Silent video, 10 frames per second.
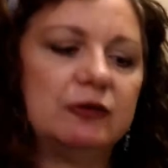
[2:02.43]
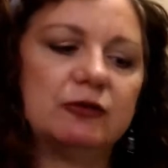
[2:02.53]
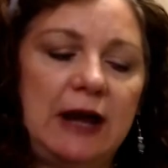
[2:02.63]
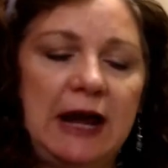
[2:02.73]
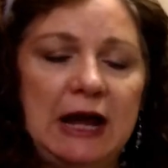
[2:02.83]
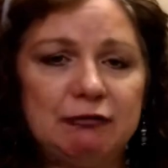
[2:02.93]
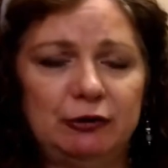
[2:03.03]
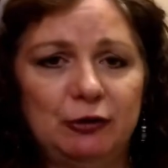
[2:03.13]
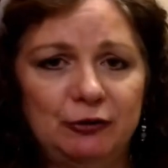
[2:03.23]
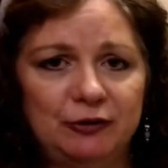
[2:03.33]
just a half a
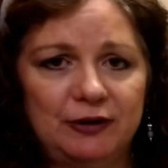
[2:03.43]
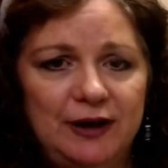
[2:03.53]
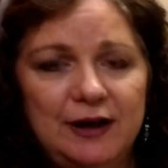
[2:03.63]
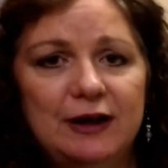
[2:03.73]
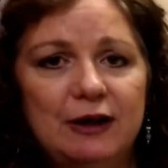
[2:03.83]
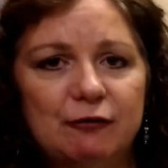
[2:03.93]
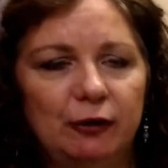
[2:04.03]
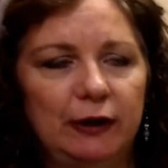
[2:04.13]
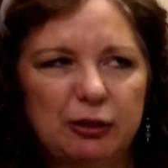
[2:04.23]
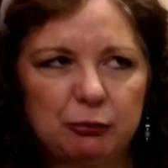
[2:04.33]
load for
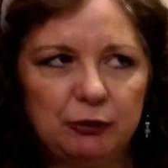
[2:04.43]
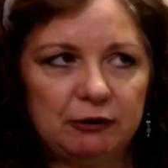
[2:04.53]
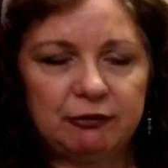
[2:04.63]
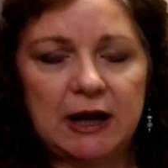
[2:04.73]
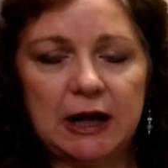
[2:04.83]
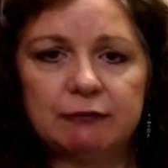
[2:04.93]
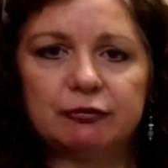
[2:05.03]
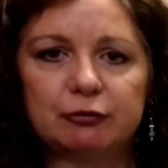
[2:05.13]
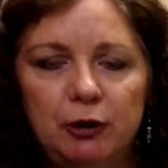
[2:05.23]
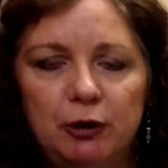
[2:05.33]
like 3 to 5
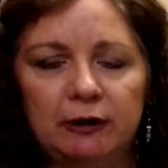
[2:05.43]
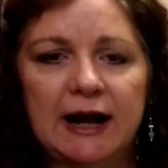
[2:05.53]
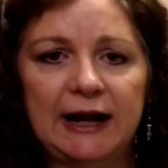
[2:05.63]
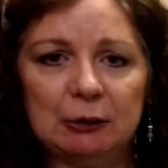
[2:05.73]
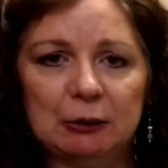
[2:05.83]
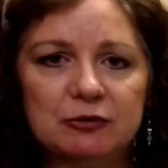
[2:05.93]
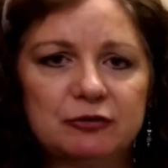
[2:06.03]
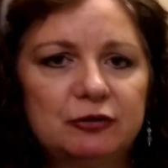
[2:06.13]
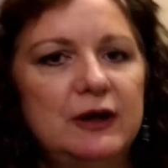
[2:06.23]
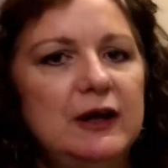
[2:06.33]
smaller
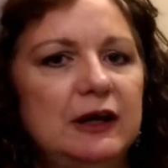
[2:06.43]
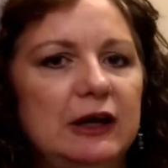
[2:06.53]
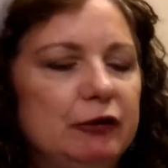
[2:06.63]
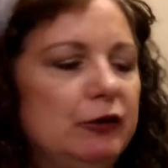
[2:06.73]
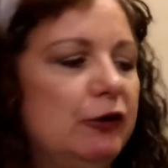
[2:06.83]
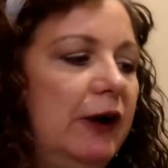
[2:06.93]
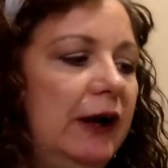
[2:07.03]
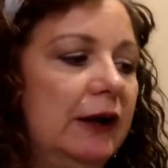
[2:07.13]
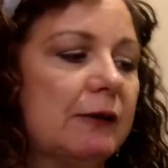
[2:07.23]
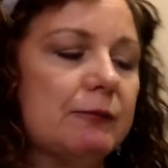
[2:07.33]
items. If you're
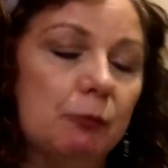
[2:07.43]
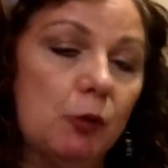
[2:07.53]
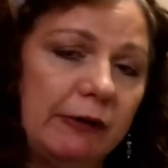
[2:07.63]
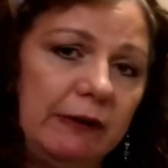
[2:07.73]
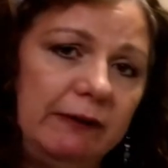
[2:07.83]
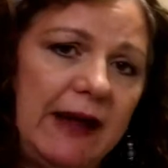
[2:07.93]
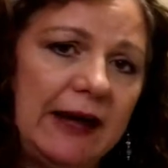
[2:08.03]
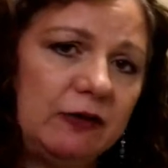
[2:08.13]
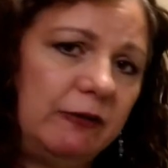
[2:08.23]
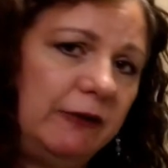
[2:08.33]
doing more than
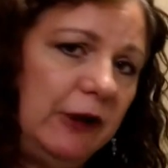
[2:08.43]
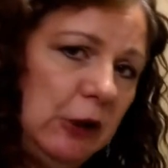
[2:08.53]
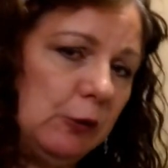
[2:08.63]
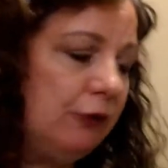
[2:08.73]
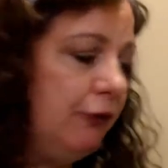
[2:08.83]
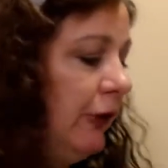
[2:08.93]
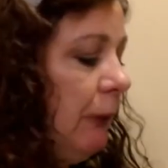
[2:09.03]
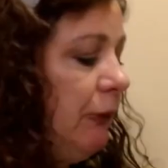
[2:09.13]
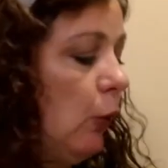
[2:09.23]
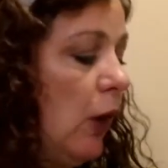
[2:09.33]
that, then you would fill
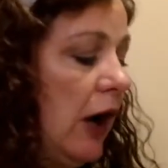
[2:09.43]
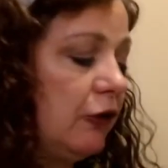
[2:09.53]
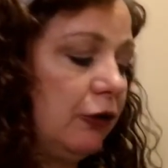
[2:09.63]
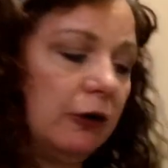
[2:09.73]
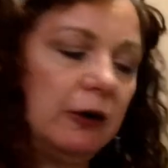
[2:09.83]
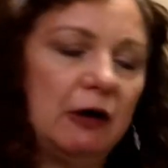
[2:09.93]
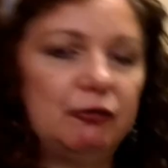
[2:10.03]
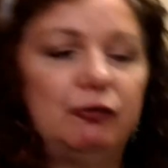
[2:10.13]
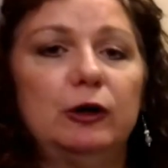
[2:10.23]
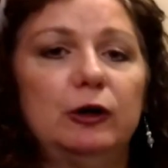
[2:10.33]
up your washer a
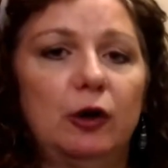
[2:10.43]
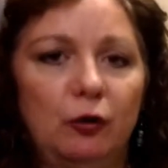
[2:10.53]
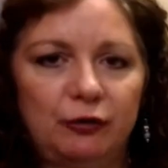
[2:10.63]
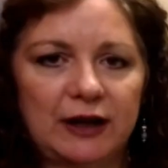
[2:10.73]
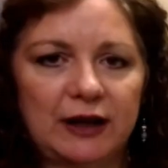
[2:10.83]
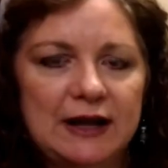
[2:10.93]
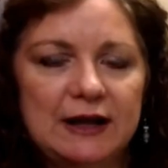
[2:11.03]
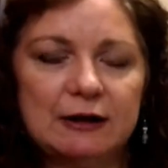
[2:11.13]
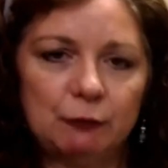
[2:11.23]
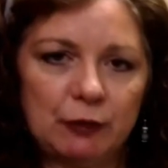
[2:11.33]
full load
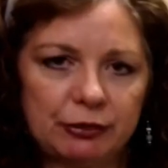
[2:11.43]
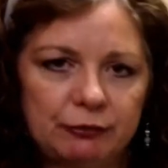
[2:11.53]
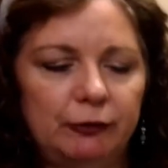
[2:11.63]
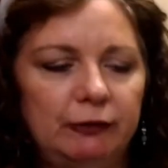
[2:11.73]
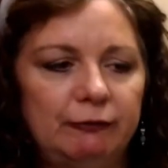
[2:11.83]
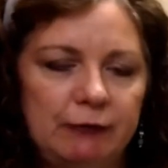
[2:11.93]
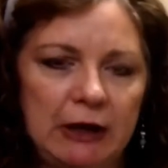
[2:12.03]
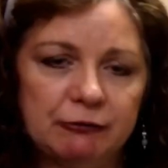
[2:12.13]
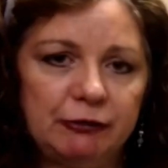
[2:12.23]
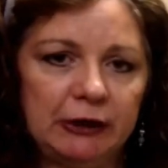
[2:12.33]

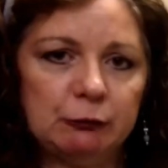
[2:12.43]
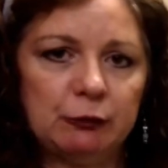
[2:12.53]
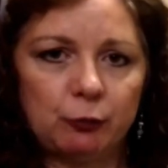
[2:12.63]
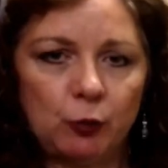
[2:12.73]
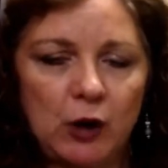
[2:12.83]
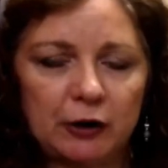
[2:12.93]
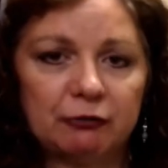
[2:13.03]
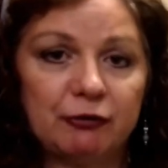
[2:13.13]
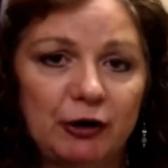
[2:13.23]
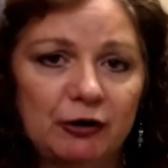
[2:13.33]
and fill it with water
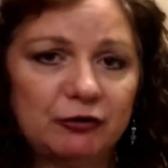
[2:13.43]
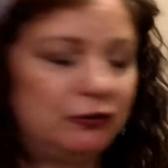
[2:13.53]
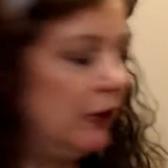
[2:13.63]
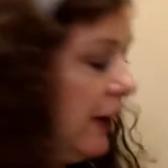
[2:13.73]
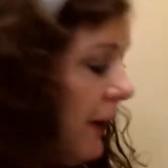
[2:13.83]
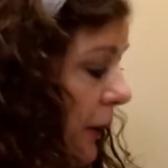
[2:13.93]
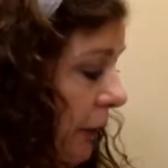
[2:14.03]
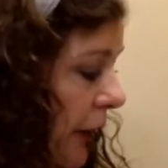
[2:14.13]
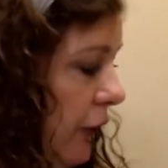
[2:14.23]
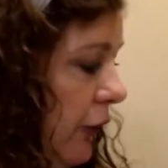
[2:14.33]
first.
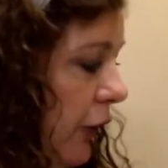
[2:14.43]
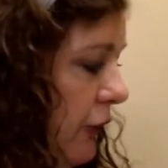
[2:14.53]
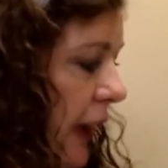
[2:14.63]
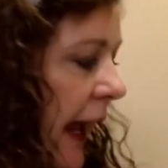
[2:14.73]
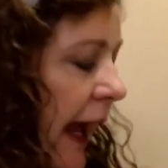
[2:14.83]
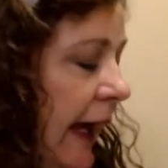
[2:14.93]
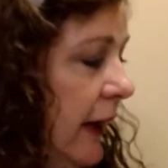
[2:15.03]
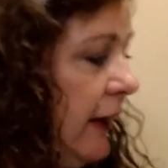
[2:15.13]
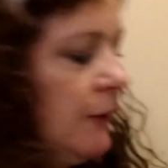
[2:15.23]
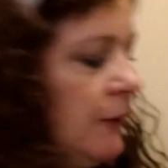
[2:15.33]
Then you're going to add,
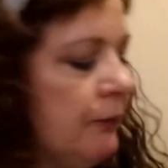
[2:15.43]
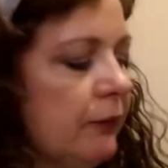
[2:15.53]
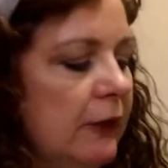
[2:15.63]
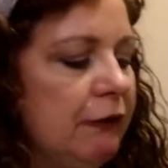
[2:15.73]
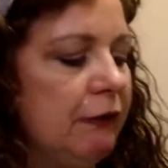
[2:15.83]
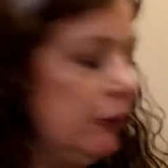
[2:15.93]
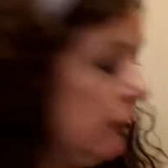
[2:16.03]
if you're